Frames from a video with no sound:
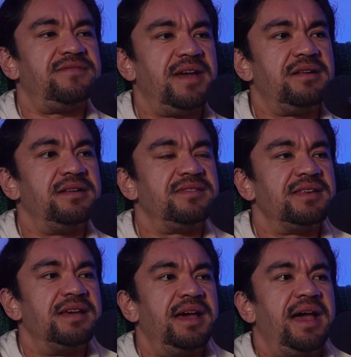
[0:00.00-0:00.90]
founders
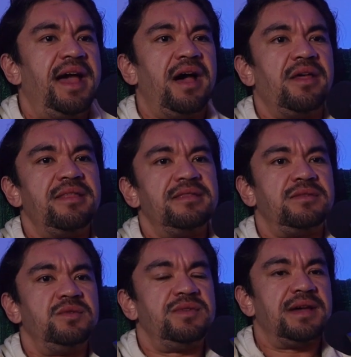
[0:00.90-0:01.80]
how
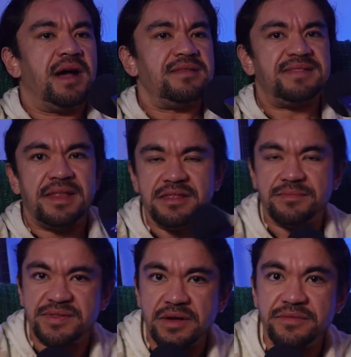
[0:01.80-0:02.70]
to start selling
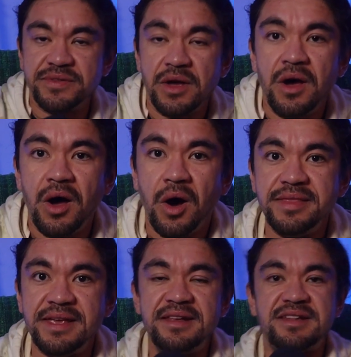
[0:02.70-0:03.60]
themselves
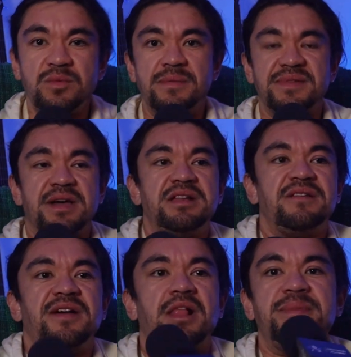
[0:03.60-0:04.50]
on the interwebs and start
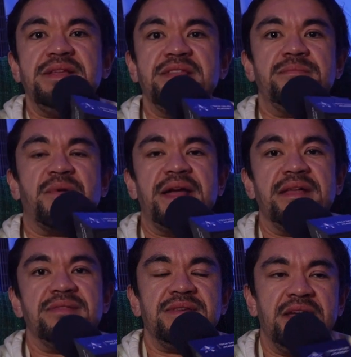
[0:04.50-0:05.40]
developing their
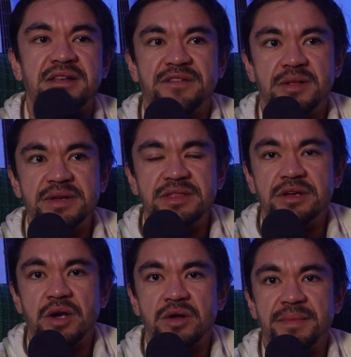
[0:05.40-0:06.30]
brands and developing
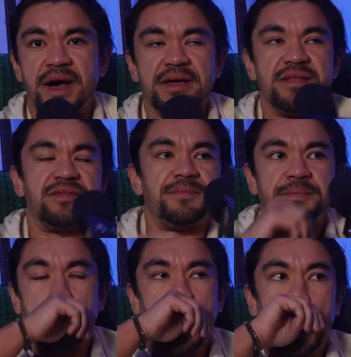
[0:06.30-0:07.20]
their go-to-markets
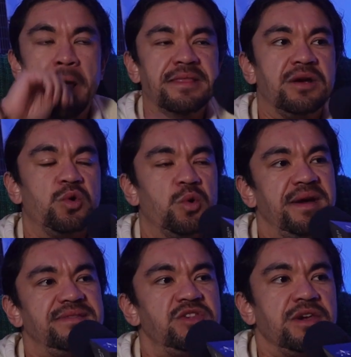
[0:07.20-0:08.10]
and their core
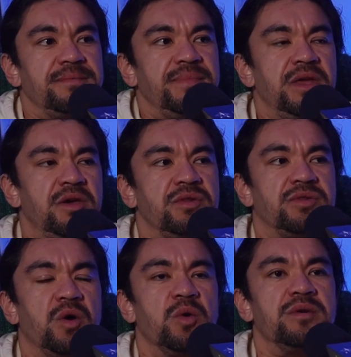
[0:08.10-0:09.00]
messaging,
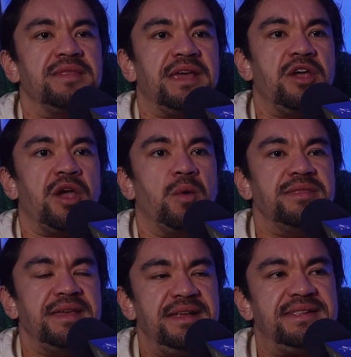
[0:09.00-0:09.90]
so they can go
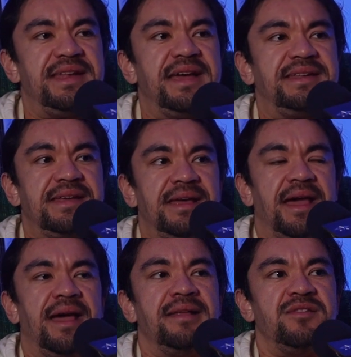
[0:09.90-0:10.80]
on the internet
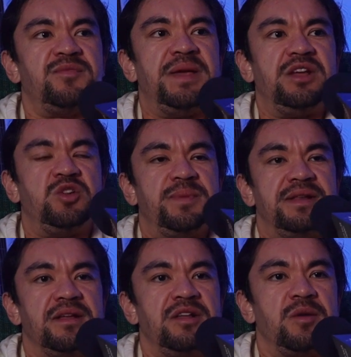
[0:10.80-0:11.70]
and speak
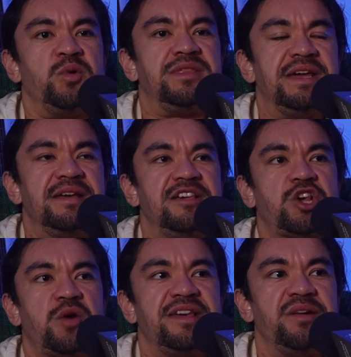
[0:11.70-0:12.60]
to,
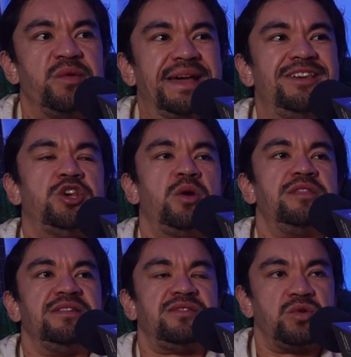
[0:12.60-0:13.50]
show their wares, show
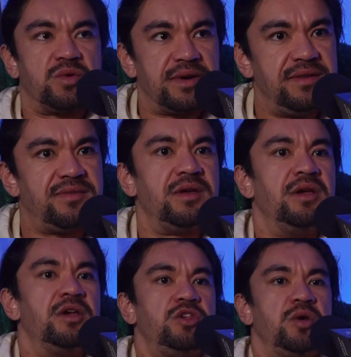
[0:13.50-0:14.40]
their stories,
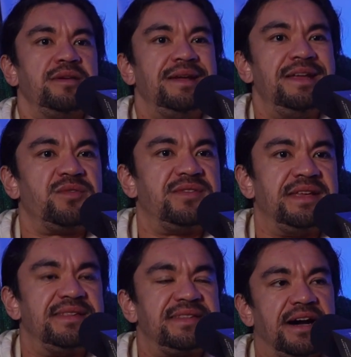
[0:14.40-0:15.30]
show their
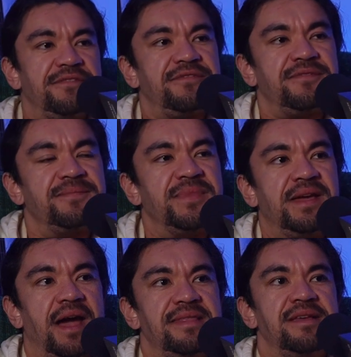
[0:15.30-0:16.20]
interesting stuff,
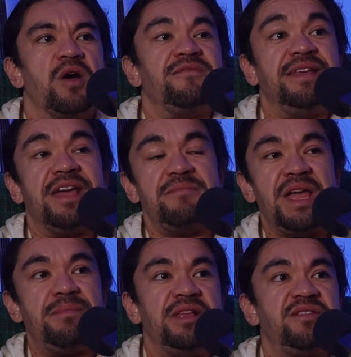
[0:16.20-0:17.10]
and then hopefully get
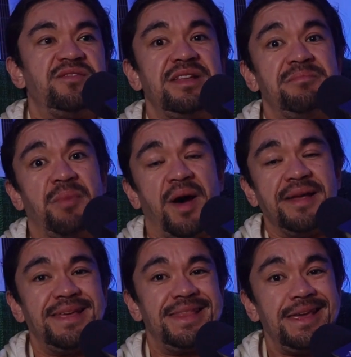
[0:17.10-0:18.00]
people interested in
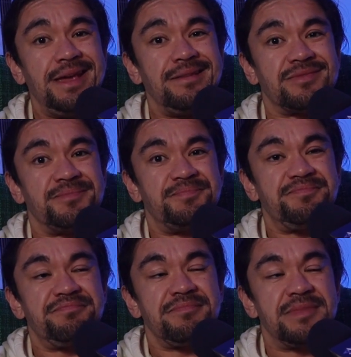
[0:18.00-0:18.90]
buying their things.
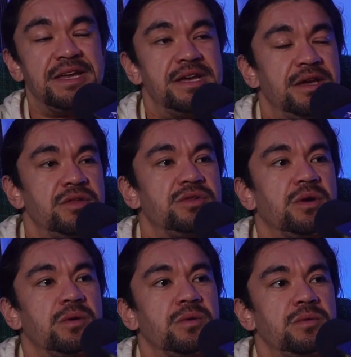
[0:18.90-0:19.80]

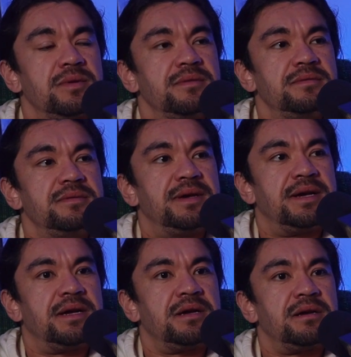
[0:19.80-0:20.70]
So
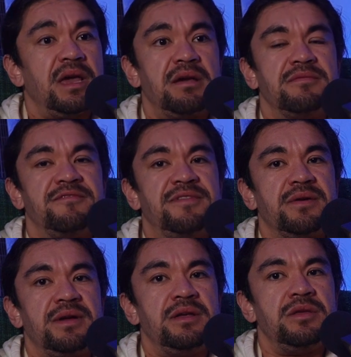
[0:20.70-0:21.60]

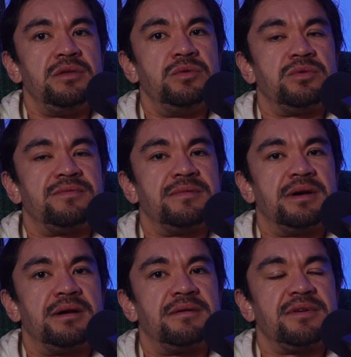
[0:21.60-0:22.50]
very
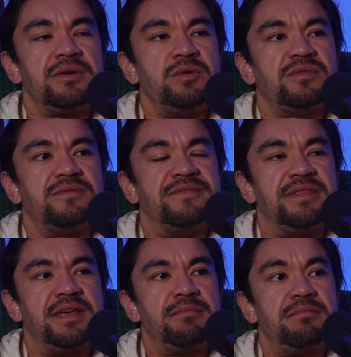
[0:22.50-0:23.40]
useful for
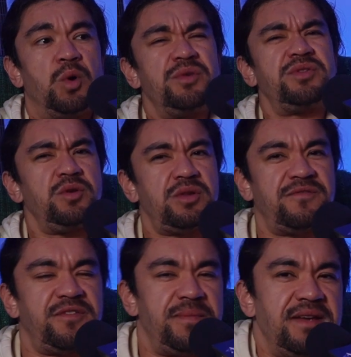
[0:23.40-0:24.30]
them. Also
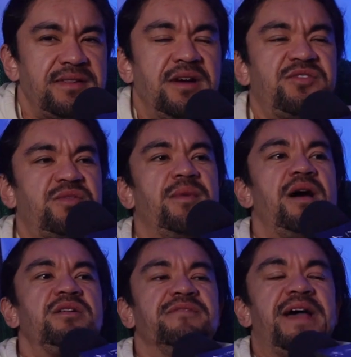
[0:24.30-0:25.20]
useful for me as a nice
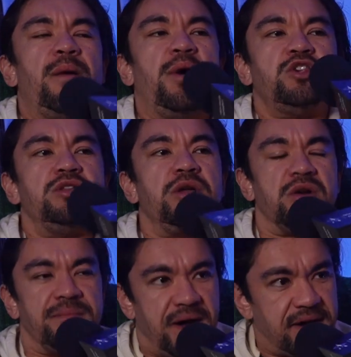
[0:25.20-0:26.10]
reminder of how I should
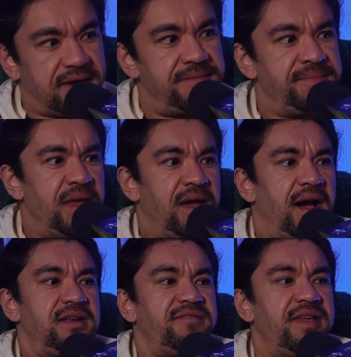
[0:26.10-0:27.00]
go to market.
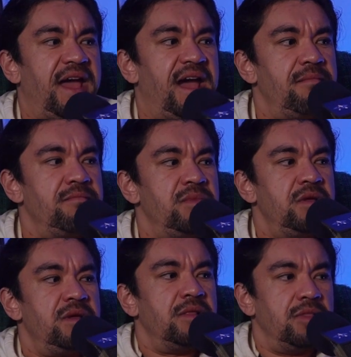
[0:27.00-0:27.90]
I definitely am
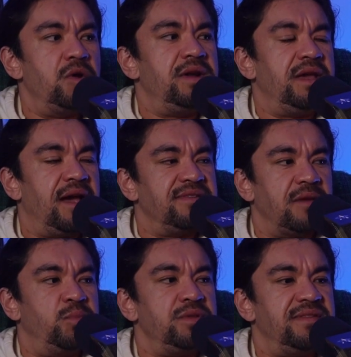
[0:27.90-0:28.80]
learning as
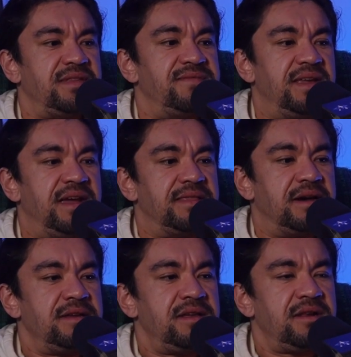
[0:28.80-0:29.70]
I put this stuff
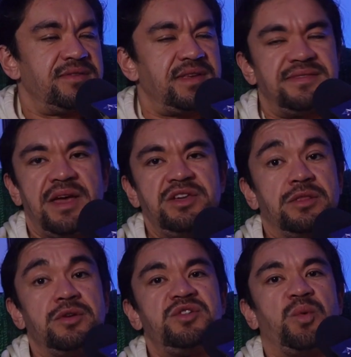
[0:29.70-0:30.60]
together. As I say, you
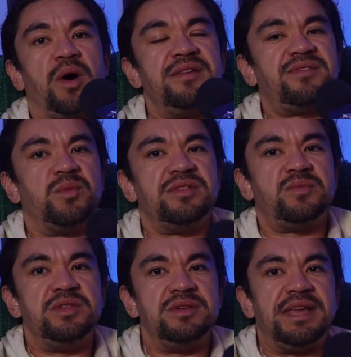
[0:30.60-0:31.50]
learn twice.
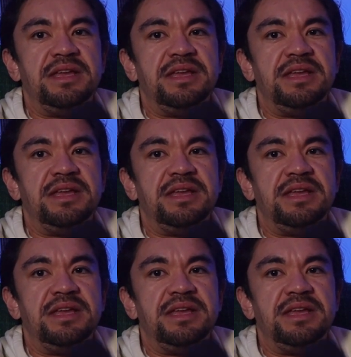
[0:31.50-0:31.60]
Once when you